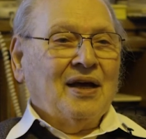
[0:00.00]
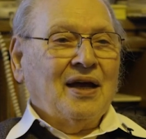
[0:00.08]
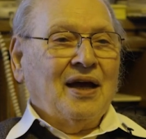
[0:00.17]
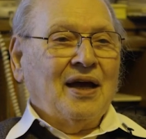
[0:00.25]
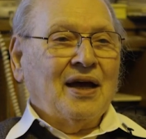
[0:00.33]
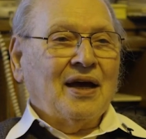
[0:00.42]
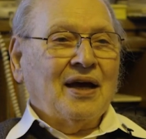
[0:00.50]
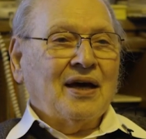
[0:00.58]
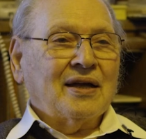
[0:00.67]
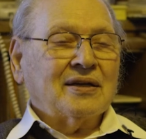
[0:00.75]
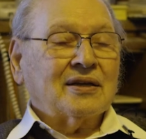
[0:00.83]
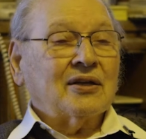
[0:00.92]

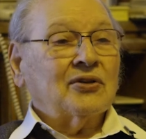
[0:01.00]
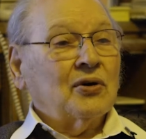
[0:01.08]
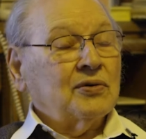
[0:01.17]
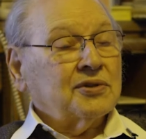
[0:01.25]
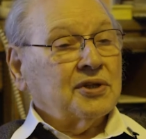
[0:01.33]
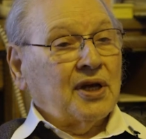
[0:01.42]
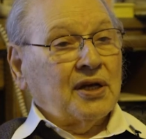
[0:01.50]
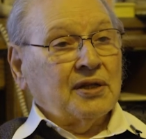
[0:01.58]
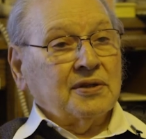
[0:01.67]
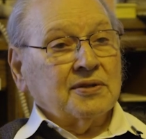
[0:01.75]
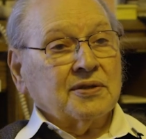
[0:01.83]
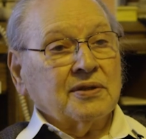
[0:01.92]
And in those
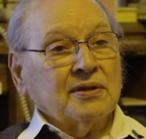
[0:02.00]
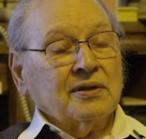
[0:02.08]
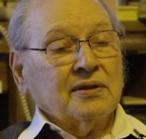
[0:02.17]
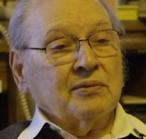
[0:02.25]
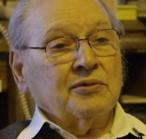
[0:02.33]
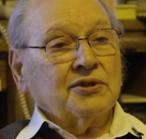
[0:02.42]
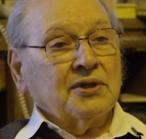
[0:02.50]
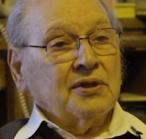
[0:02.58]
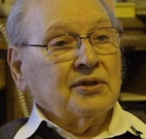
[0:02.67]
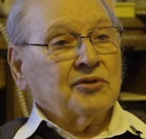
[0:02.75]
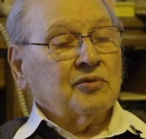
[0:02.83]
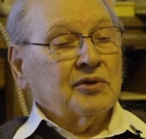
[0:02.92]
days, the
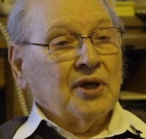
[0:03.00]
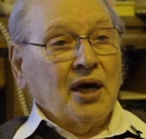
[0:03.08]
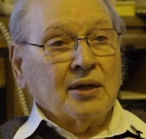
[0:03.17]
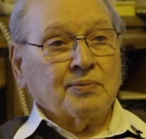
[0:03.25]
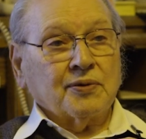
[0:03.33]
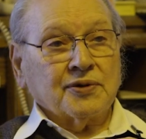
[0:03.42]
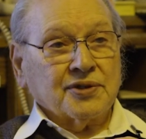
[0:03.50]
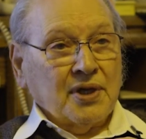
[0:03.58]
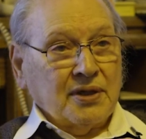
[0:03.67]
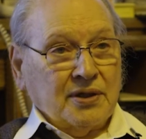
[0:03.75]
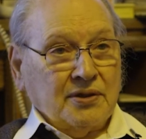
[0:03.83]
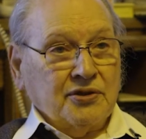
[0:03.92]
machines were not
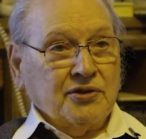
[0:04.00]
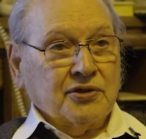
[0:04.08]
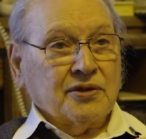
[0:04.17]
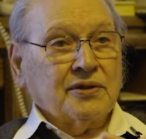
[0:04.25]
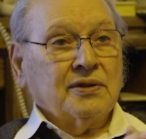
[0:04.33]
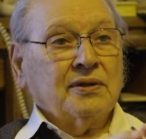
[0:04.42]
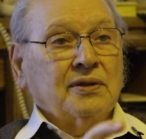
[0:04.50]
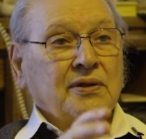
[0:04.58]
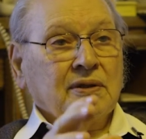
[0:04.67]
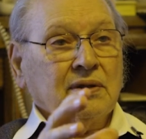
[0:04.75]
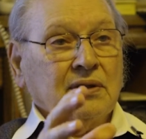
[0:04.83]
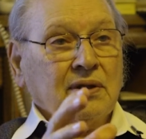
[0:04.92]
percentaged
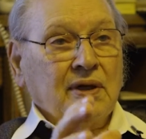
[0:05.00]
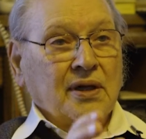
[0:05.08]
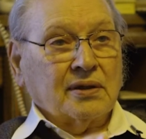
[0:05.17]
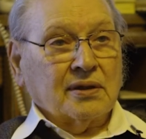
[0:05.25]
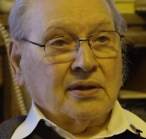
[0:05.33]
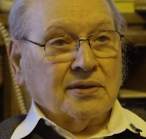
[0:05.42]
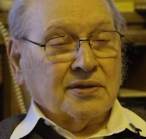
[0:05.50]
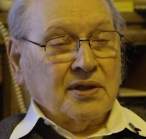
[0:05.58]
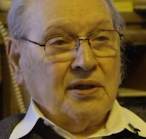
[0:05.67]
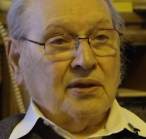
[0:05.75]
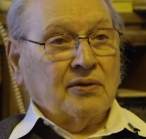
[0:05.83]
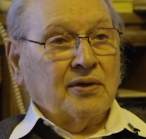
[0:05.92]
at the
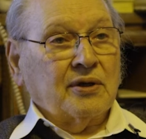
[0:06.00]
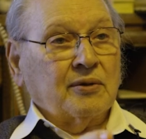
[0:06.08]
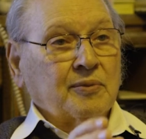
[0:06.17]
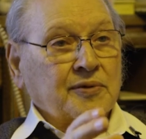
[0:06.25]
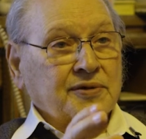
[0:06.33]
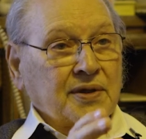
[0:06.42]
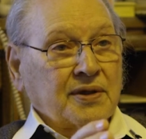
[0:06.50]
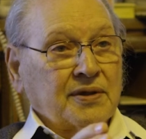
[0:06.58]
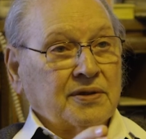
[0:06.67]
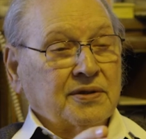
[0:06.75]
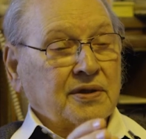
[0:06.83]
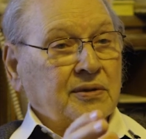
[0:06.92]
casino. They were
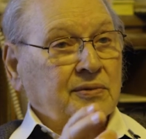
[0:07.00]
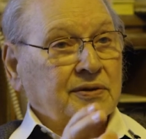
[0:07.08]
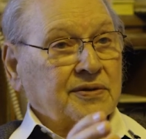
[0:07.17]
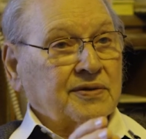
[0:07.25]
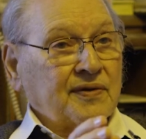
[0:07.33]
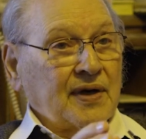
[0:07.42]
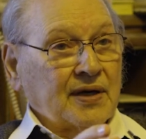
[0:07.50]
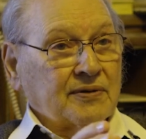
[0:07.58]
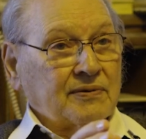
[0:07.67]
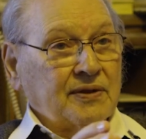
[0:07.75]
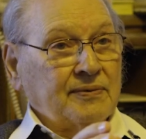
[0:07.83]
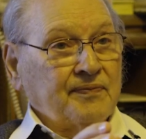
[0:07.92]
percentaged in the Mills
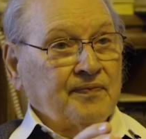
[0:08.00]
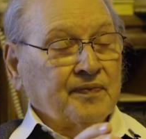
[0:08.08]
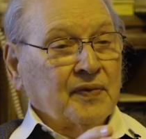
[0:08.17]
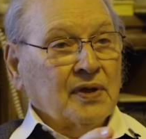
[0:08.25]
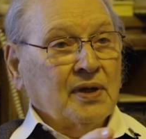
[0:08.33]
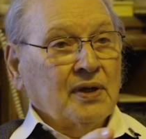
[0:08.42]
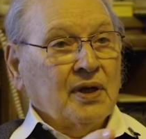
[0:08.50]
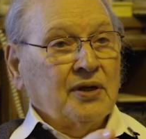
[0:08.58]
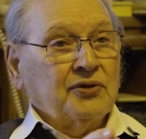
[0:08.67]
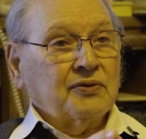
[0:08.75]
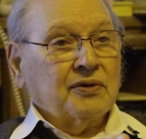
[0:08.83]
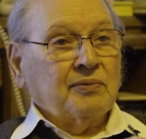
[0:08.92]
factory.
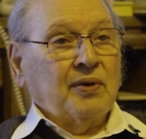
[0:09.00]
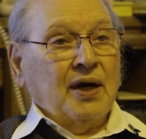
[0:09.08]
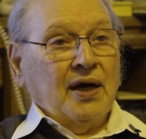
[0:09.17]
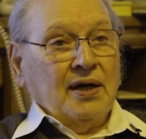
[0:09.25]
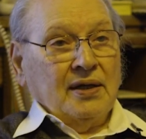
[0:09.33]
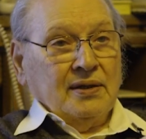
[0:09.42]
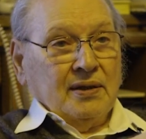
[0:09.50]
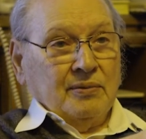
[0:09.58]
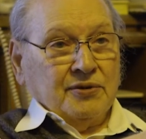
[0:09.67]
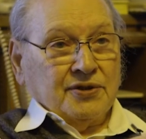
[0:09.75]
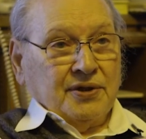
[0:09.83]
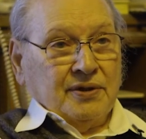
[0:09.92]
And you could buy a
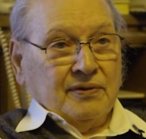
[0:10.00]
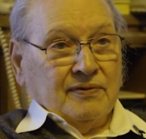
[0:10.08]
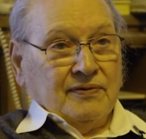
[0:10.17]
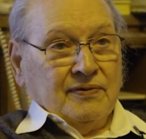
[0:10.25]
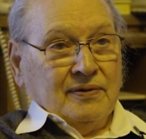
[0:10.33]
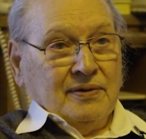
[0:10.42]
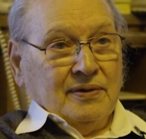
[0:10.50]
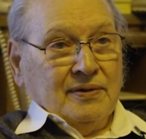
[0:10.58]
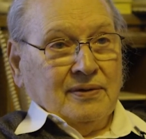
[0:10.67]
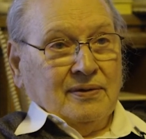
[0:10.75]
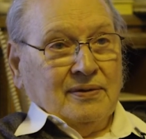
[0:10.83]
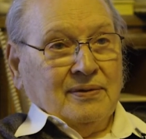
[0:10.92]
machine of
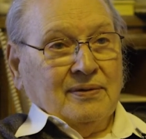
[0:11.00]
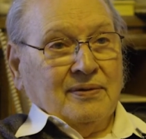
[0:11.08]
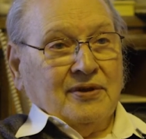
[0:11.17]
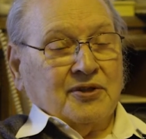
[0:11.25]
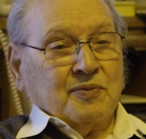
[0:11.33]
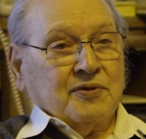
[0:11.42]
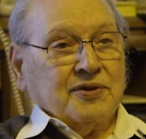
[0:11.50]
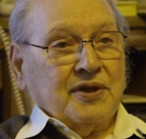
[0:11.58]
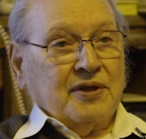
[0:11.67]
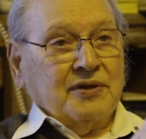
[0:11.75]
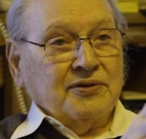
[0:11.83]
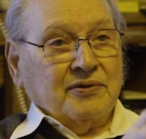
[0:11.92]
this
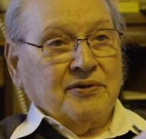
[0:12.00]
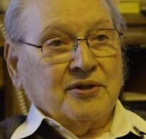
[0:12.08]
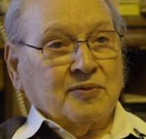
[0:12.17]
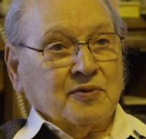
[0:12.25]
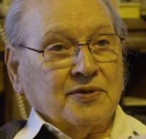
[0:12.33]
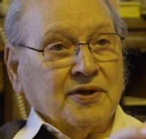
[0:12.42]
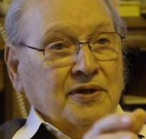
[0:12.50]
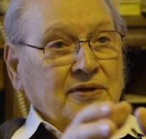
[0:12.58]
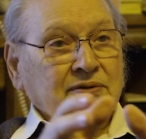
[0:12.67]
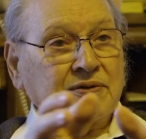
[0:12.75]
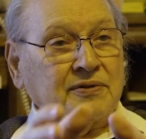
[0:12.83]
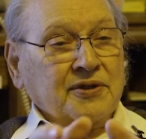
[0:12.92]
percentage or this
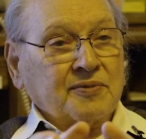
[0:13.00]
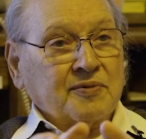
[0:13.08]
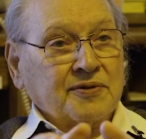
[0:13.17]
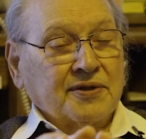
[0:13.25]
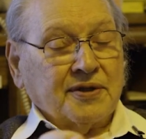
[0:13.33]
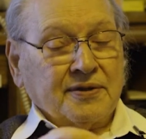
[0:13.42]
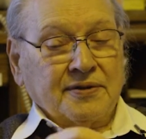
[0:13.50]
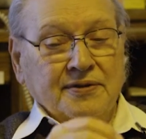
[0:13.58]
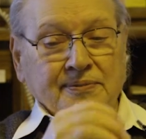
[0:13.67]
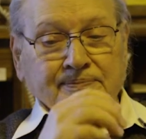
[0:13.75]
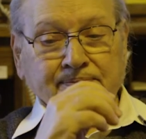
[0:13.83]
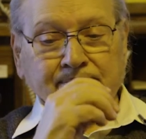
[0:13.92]
percentage or this percentage.